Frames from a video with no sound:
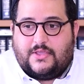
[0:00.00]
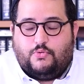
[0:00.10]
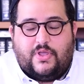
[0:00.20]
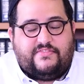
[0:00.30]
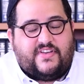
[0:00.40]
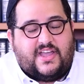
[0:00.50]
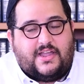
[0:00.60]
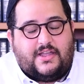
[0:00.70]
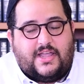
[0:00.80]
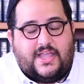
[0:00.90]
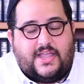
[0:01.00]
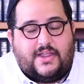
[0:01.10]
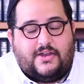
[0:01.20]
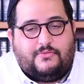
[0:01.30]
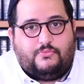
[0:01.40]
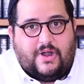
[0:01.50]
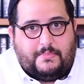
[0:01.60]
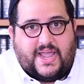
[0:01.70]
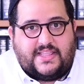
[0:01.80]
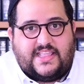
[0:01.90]
with
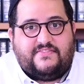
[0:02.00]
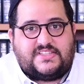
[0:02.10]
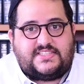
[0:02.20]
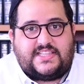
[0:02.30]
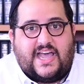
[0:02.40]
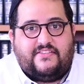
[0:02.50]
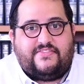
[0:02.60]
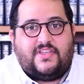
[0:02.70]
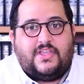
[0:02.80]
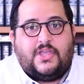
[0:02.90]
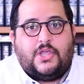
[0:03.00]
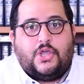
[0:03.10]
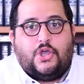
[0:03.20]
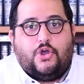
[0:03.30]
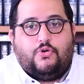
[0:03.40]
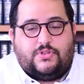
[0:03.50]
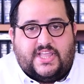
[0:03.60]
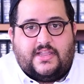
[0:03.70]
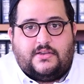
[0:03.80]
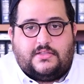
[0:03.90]
Rabbi David Stav, who
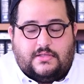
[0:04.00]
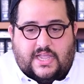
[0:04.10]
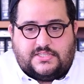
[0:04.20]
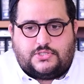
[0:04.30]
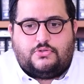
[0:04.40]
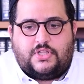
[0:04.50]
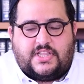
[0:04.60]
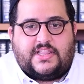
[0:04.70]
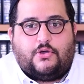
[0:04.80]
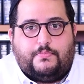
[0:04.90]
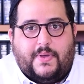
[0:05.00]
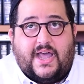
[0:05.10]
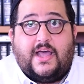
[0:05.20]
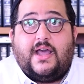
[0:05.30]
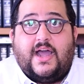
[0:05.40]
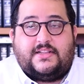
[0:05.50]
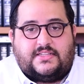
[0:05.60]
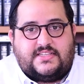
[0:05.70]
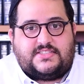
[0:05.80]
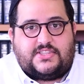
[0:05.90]
then I stood under the chuppah, under
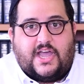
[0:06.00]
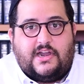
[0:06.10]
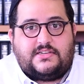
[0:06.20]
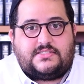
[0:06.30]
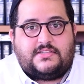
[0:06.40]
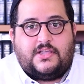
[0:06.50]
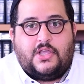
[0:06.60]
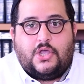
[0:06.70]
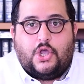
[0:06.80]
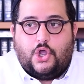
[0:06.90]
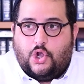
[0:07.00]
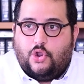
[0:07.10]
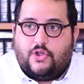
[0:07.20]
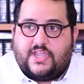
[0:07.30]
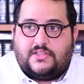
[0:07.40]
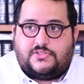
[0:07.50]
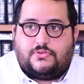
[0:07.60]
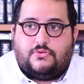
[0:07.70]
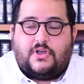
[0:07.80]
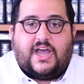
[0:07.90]
the stars, looking
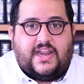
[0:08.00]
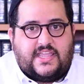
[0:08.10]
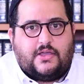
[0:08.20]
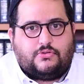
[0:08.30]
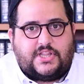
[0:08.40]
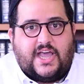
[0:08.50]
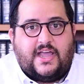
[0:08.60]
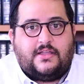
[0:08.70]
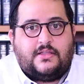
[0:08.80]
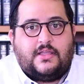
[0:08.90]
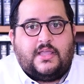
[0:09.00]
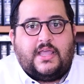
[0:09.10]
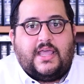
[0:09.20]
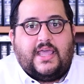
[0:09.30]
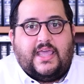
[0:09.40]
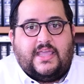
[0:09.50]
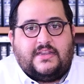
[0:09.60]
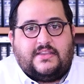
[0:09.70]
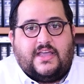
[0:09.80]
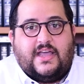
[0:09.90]
to Harei Yehuda,
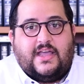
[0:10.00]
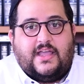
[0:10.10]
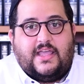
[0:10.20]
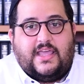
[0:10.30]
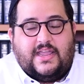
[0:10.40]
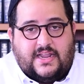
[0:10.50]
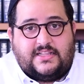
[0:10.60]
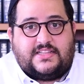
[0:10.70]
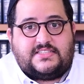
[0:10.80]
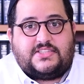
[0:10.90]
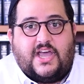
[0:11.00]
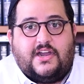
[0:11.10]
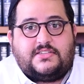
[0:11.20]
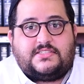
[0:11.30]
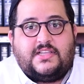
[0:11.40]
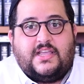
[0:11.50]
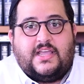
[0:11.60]
and under the stars,